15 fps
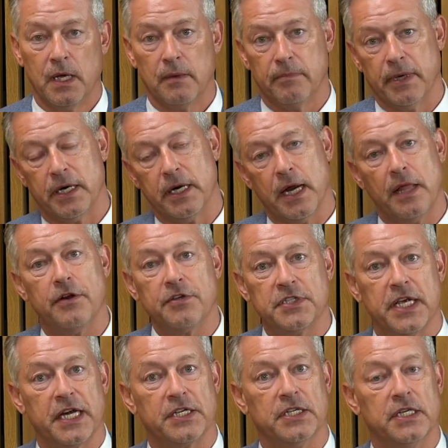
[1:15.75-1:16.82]
But another
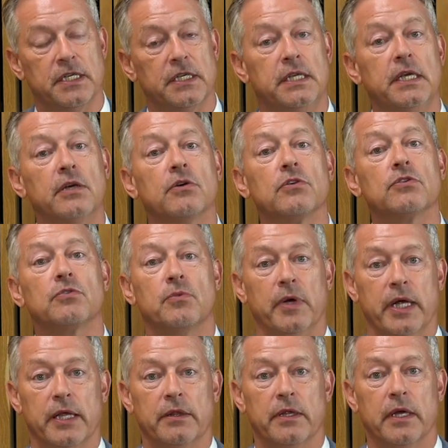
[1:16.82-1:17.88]
section deals
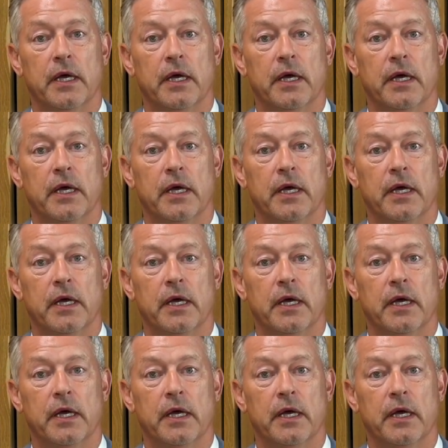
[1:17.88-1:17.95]
with